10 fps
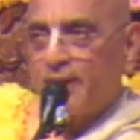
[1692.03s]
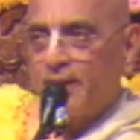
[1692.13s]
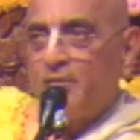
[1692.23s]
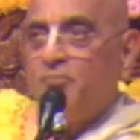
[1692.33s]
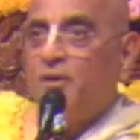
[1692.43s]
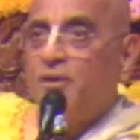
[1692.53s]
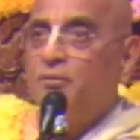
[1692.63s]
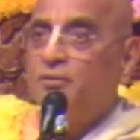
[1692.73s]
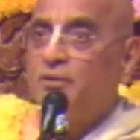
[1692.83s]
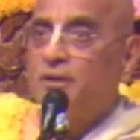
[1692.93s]
But he
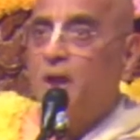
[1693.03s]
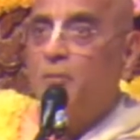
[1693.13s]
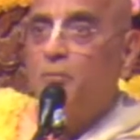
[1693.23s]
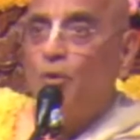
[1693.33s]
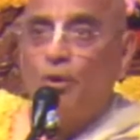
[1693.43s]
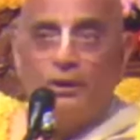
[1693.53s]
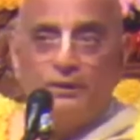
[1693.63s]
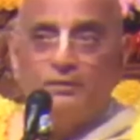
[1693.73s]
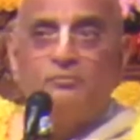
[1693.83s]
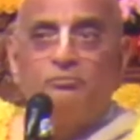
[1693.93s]
was a young boy.
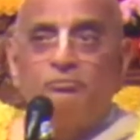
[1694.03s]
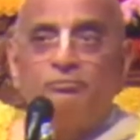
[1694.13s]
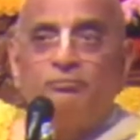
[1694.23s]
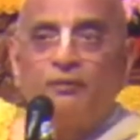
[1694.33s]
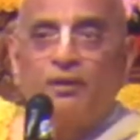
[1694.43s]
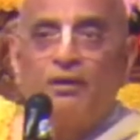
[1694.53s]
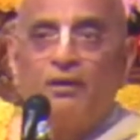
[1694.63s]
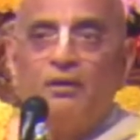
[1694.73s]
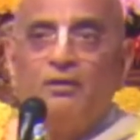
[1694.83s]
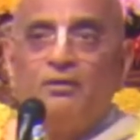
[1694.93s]

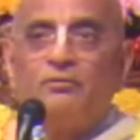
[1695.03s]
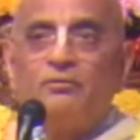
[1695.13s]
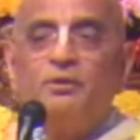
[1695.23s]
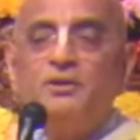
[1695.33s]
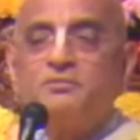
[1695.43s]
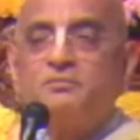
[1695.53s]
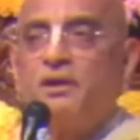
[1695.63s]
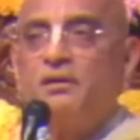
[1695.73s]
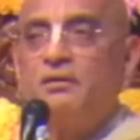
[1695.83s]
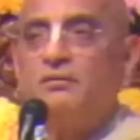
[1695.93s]
So Bhishma
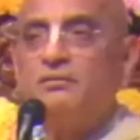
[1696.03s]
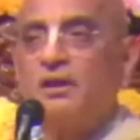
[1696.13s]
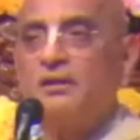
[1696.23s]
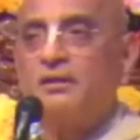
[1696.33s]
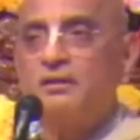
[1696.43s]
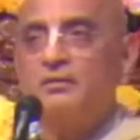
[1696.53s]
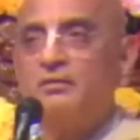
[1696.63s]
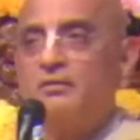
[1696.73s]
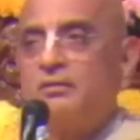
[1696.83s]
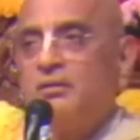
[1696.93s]
decided
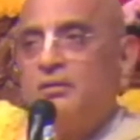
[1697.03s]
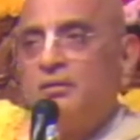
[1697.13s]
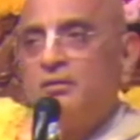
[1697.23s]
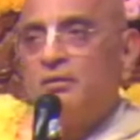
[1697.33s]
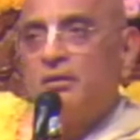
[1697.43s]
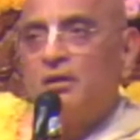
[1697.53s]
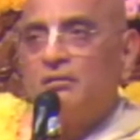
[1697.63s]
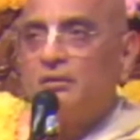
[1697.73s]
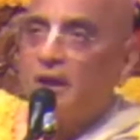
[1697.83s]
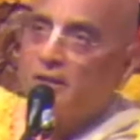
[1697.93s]

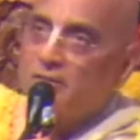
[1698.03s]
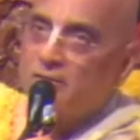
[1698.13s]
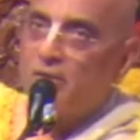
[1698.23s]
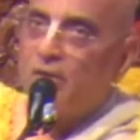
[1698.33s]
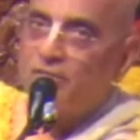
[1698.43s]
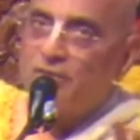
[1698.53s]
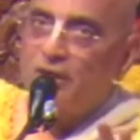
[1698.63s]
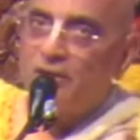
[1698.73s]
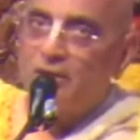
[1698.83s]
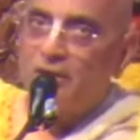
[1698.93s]
that
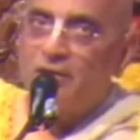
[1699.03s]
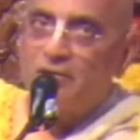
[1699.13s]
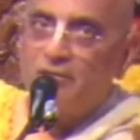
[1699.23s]
selecting,